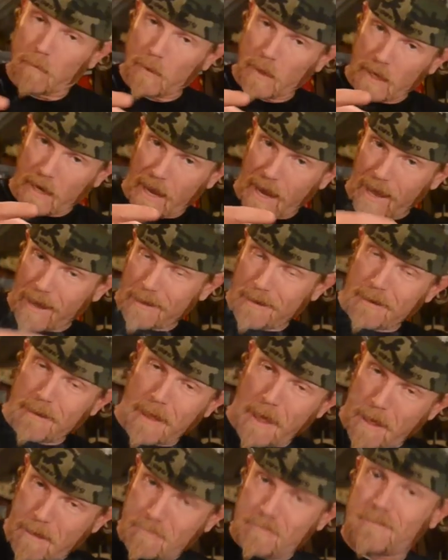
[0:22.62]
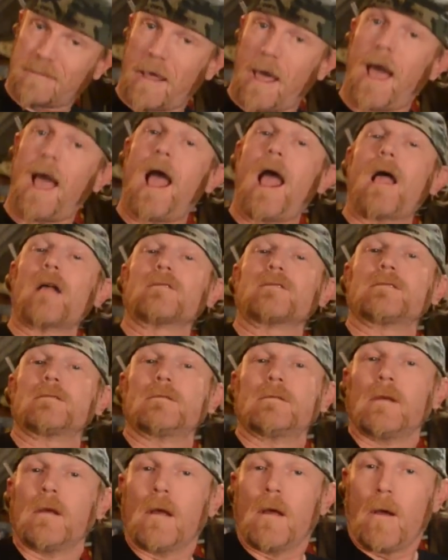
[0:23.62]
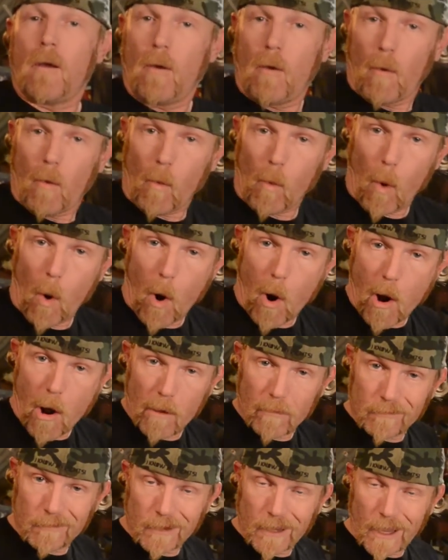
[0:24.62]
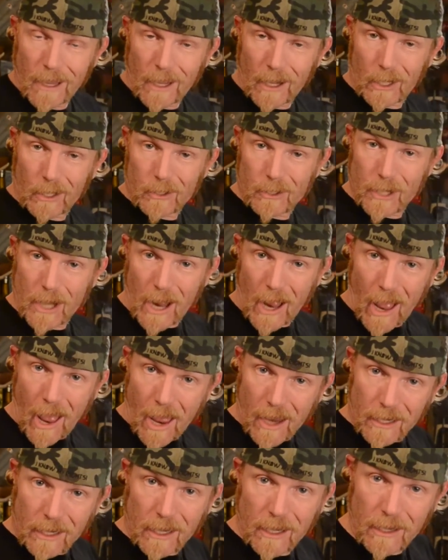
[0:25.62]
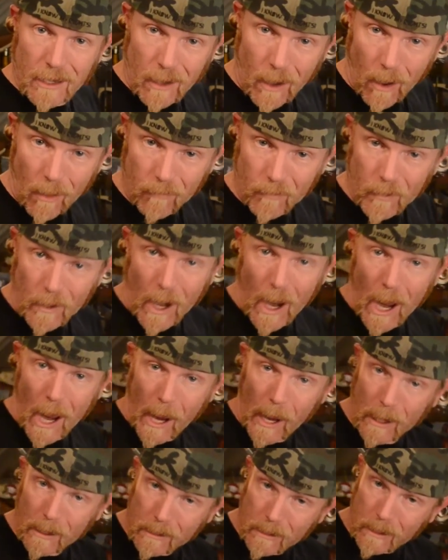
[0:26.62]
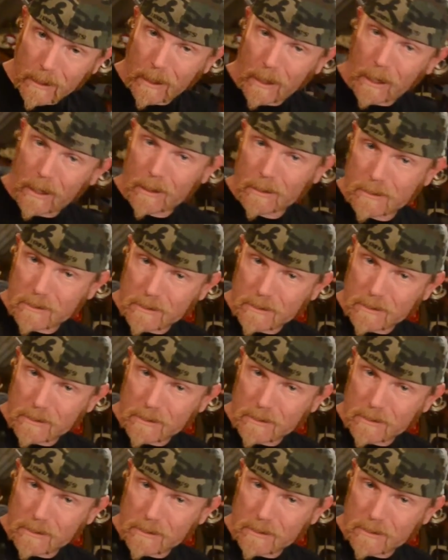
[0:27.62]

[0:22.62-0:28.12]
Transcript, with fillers: But out of those thousands, one little nugget of an idea